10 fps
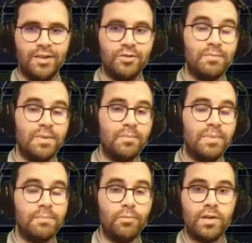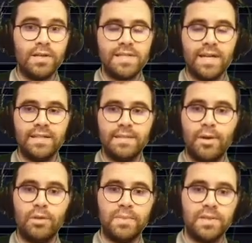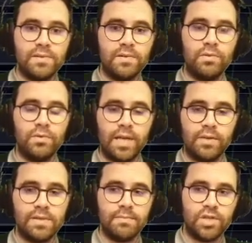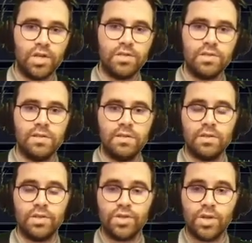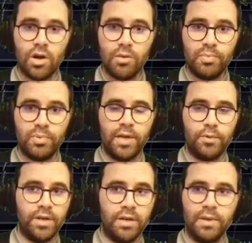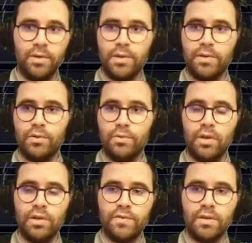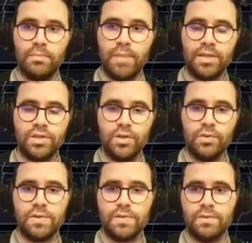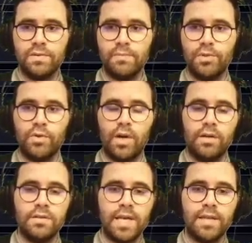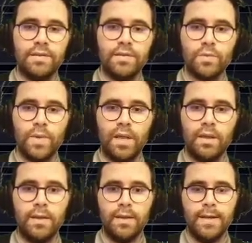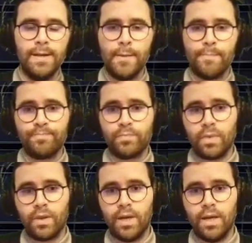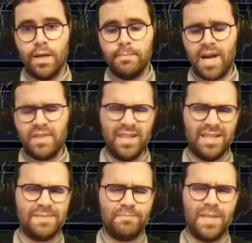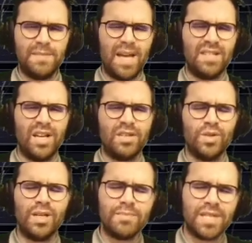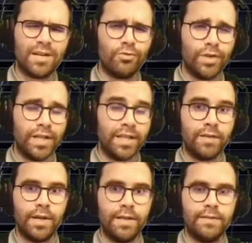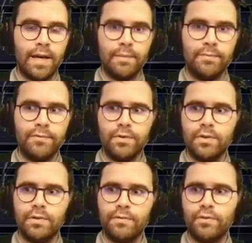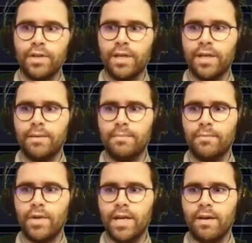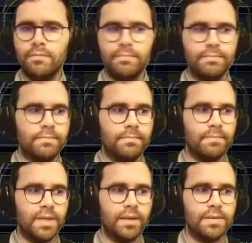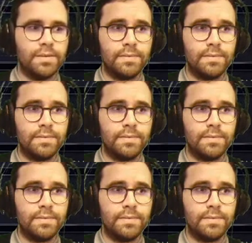be a bit more excited about because they rolled out some changes to the shop, and we're gonna be going through all of the patch notes, some new cards added as well. I think this patch actually comes at a really great time for the game right now, because